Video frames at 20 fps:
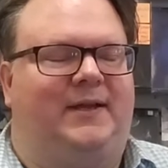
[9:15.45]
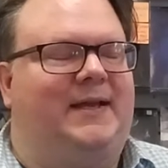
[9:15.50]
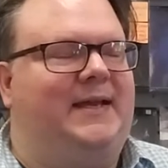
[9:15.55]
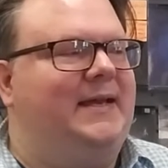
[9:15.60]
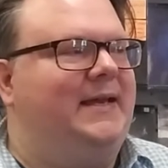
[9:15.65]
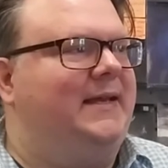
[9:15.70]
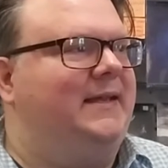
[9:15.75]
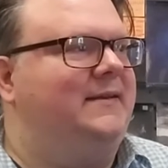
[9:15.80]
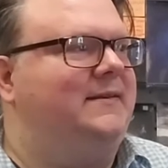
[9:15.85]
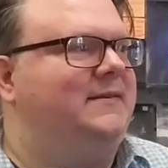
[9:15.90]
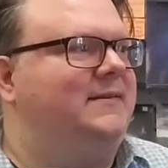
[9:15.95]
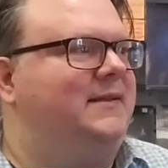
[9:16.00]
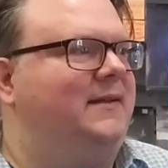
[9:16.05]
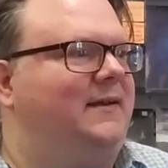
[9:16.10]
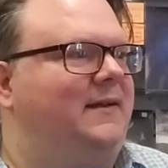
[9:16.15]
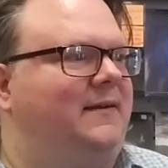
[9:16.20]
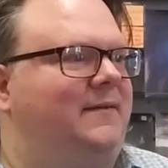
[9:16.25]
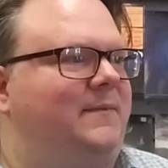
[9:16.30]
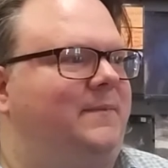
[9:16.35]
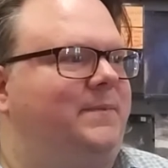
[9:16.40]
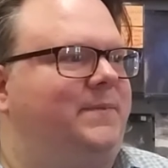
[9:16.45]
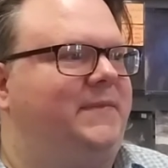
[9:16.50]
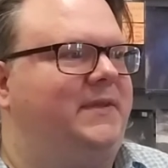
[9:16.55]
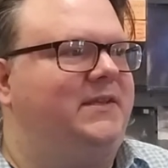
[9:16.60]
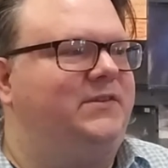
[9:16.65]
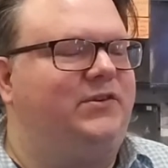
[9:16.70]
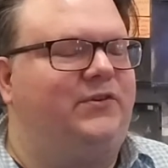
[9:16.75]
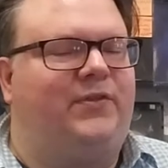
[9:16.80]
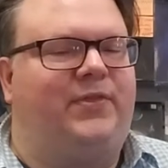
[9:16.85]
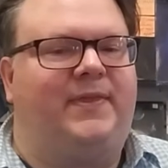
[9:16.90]
And um,
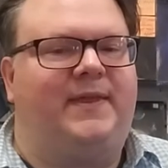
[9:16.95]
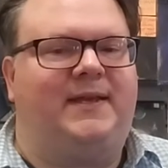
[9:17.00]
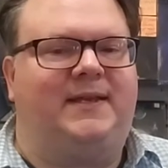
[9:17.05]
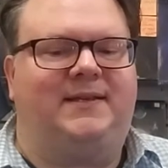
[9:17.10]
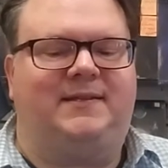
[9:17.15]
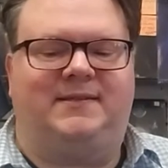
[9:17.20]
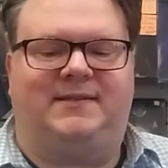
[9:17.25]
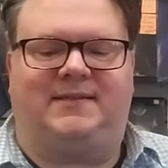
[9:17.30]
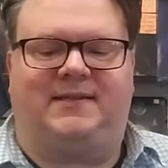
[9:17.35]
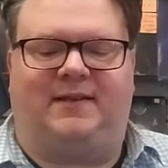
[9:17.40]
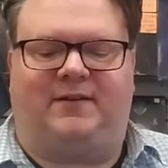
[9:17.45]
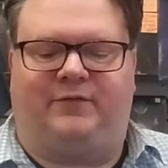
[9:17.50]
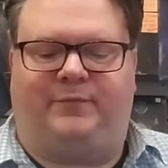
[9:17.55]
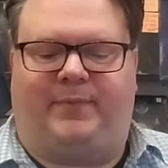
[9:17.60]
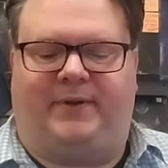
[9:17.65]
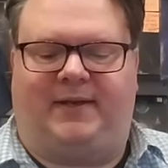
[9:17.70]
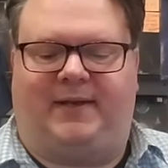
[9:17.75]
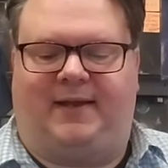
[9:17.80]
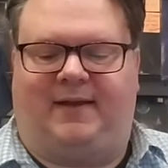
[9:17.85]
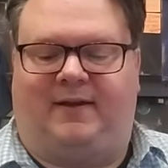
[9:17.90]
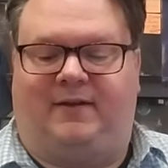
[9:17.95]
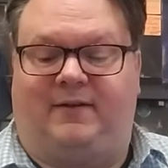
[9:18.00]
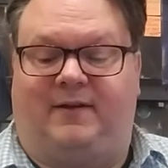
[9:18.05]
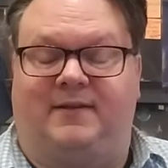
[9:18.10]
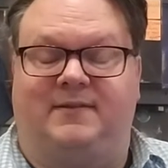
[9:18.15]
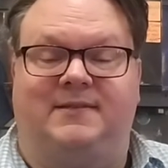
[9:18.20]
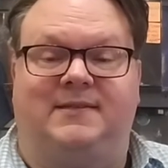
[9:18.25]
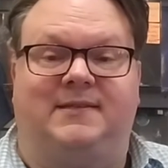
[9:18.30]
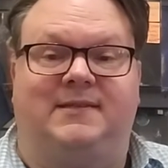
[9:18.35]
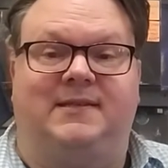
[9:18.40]
these are things that have been out
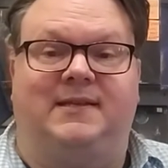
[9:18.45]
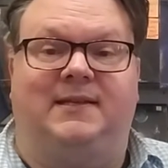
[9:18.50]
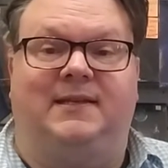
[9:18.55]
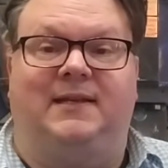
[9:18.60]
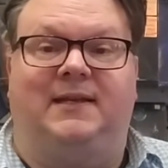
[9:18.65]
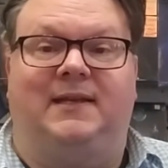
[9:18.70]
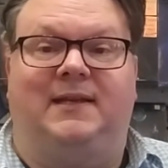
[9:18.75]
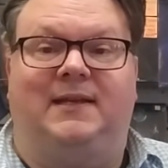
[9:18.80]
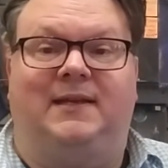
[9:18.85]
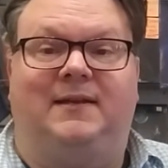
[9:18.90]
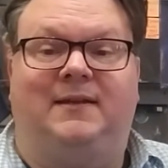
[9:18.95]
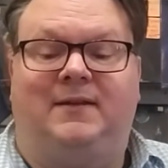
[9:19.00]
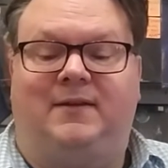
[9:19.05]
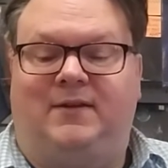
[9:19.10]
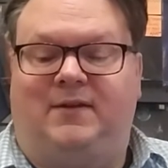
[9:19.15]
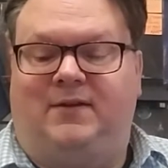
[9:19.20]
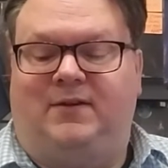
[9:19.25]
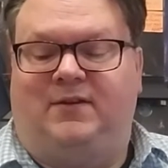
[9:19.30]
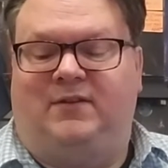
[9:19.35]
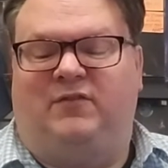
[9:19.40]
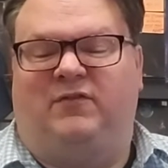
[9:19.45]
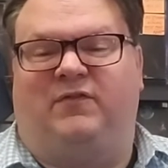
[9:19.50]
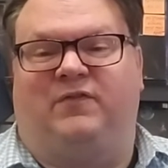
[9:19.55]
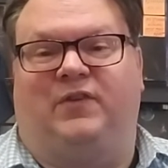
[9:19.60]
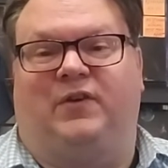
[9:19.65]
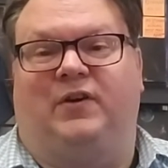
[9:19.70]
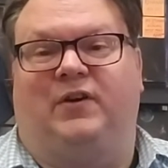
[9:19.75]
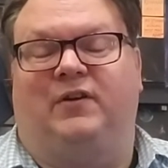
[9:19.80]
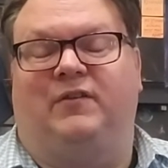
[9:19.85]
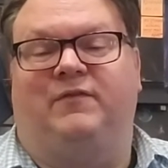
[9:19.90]
on CD
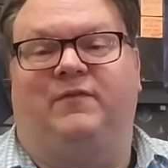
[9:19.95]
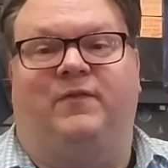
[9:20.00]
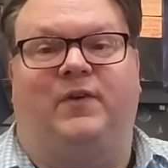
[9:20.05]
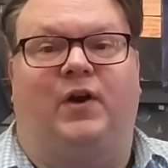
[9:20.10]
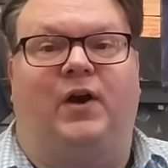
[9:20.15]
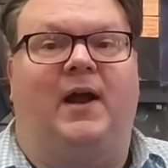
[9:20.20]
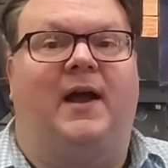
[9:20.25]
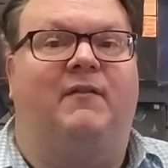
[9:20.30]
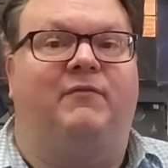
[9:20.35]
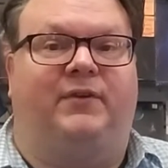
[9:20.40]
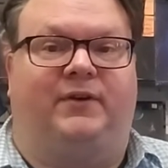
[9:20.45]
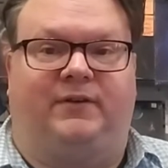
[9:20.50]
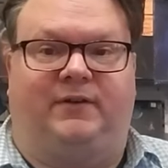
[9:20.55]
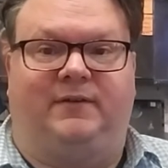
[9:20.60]
for forever.